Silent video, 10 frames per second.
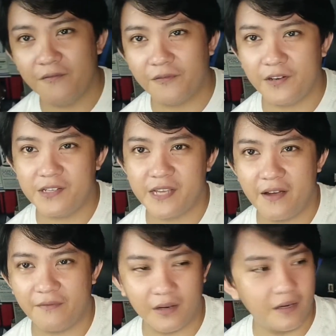first
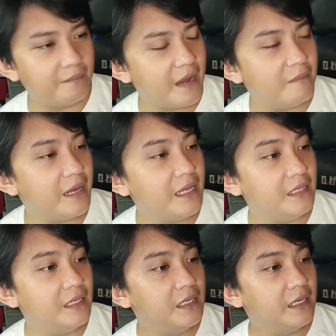ever
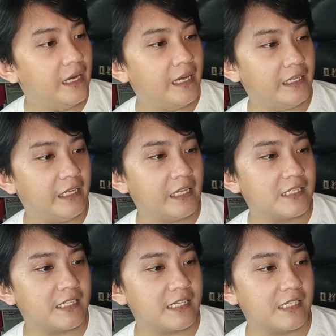Beyblade, and then it
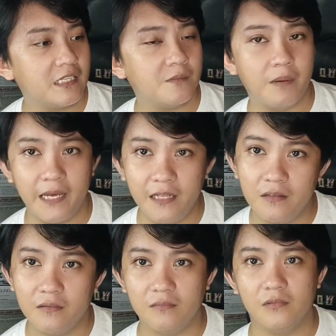has an assist blade
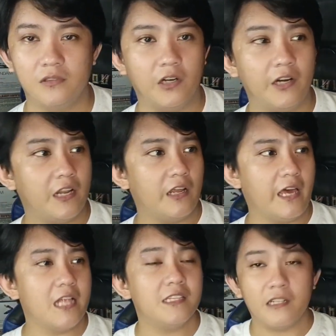or an
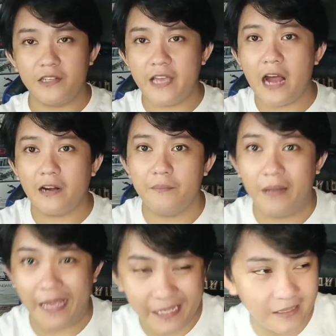ancillary
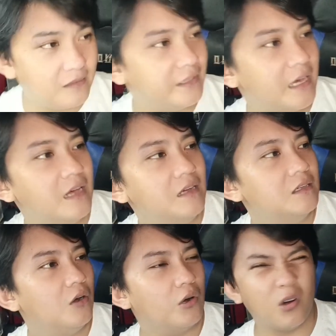blade, yeah,
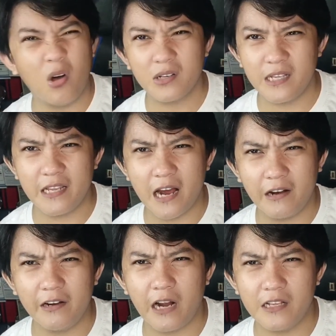or
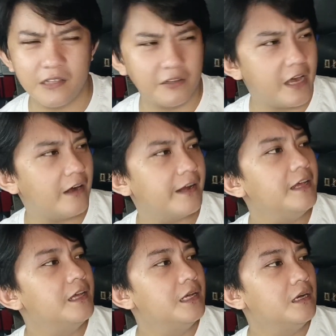auxiliary or ancillary
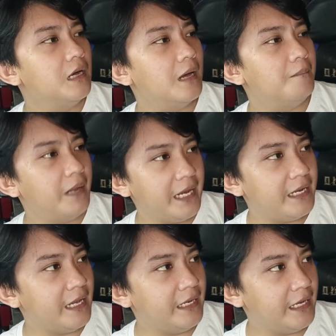
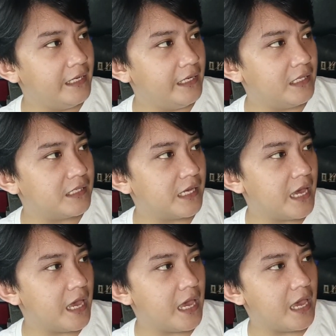blade, and then it's
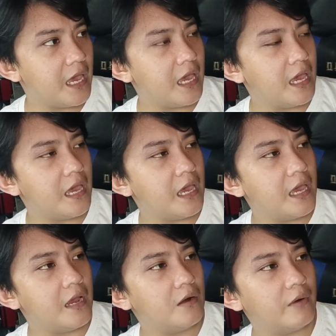
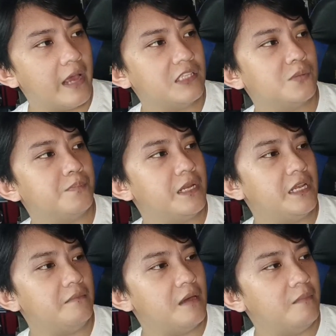a right
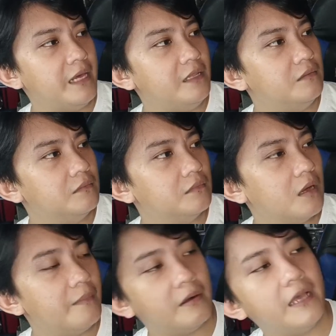spinning Beyblade.
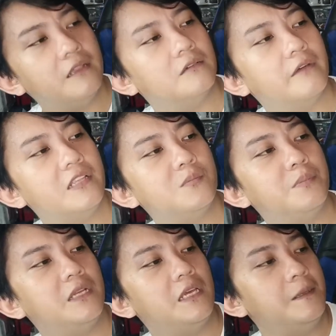Am I right? Right
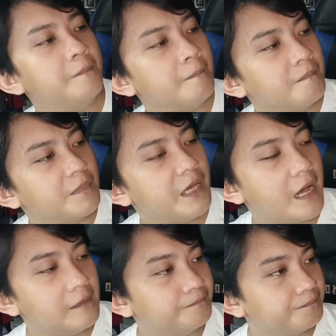spinning? Yeah,